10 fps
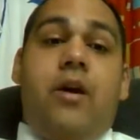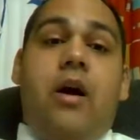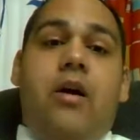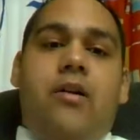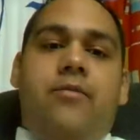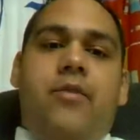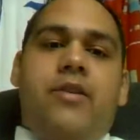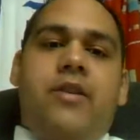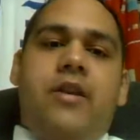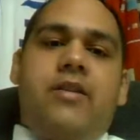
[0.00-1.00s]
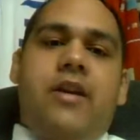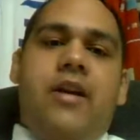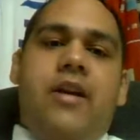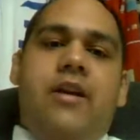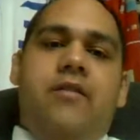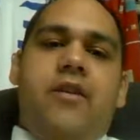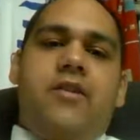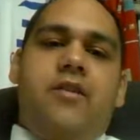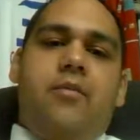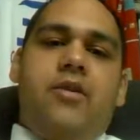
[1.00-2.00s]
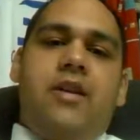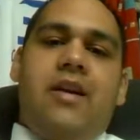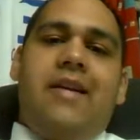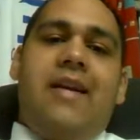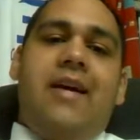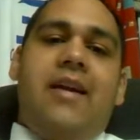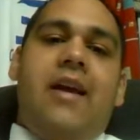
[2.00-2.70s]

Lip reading: CONCACAF president, Canadian Victor Montagliani,